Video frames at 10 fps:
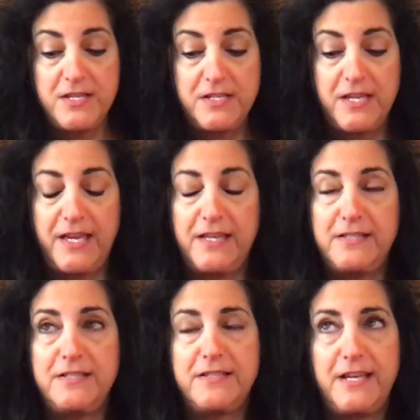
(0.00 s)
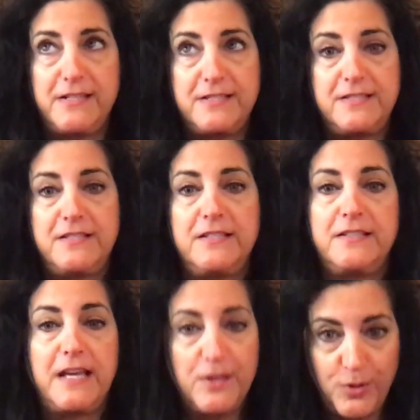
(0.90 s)
And that's
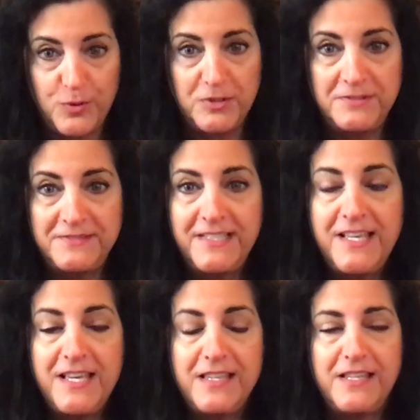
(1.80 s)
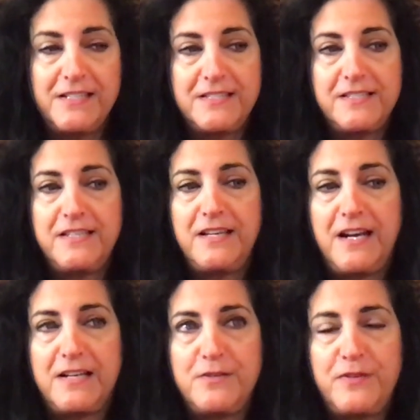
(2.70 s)
not local. That's
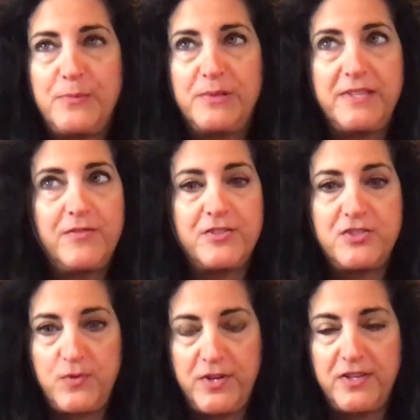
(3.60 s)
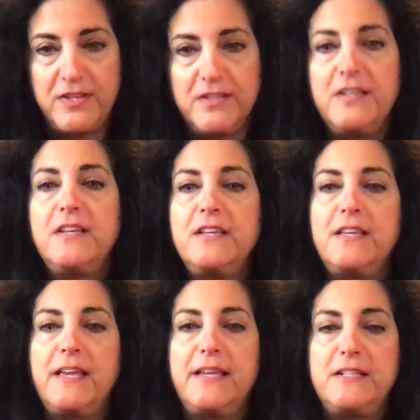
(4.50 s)
out of, I believe, Australia.
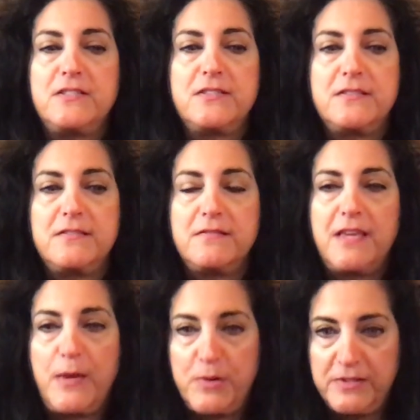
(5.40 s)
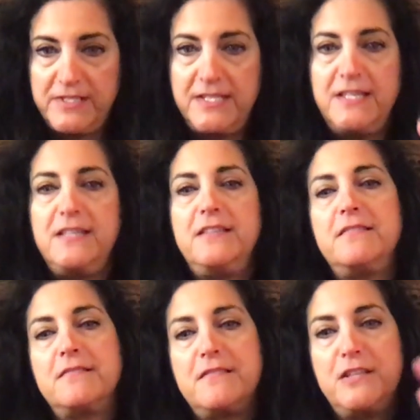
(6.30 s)
And it's capital T,
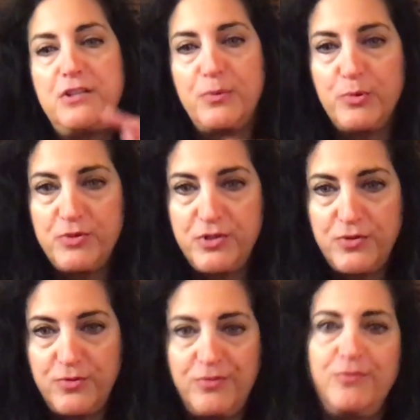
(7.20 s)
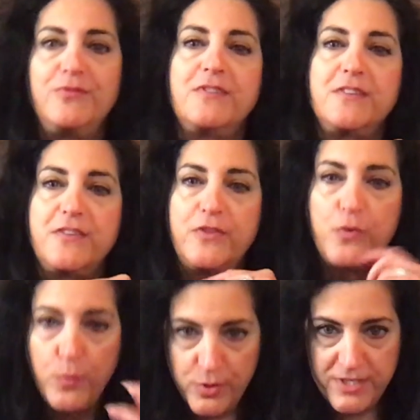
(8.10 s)
the number 2, the
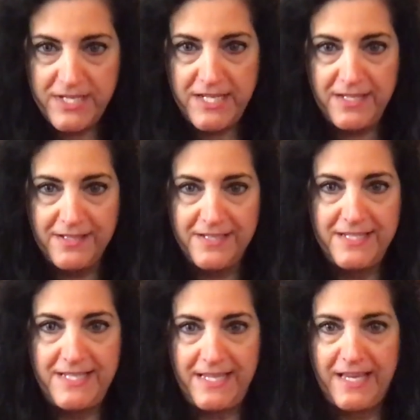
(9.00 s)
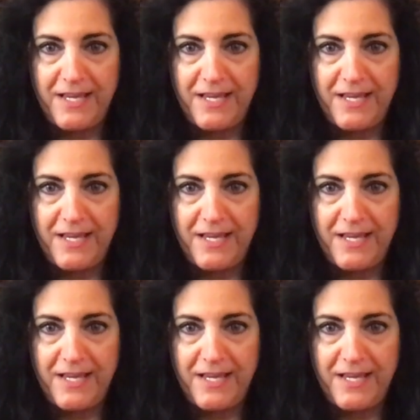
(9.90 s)
word T, T-E-A.